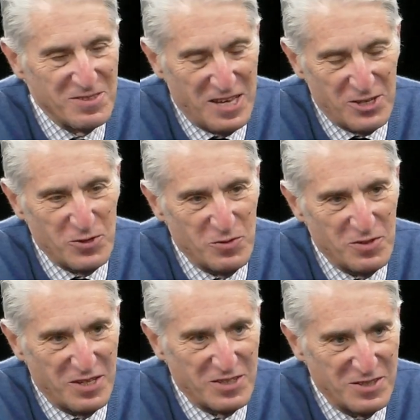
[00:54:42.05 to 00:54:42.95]
Thank you.
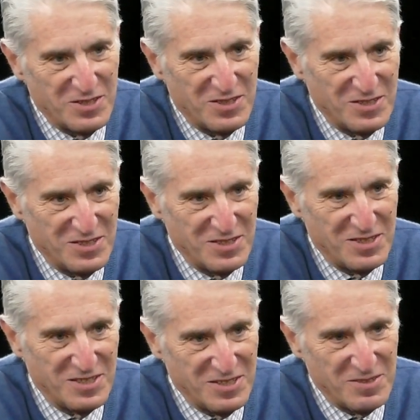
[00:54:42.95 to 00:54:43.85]
And I am so
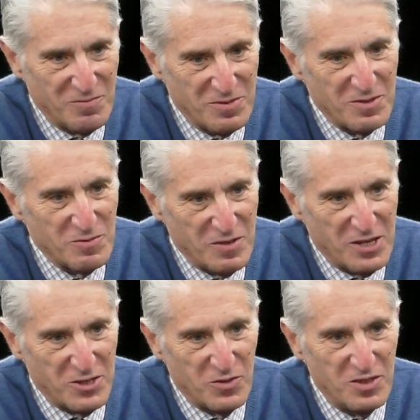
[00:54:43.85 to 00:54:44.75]
proud of you.
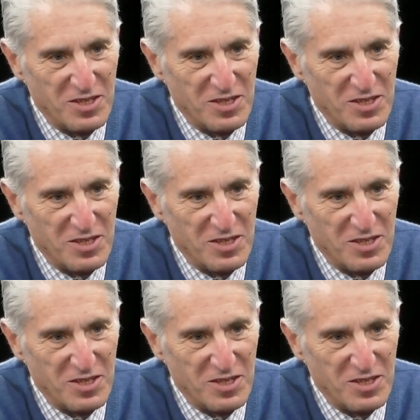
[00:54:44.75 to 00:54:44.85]
Thank you.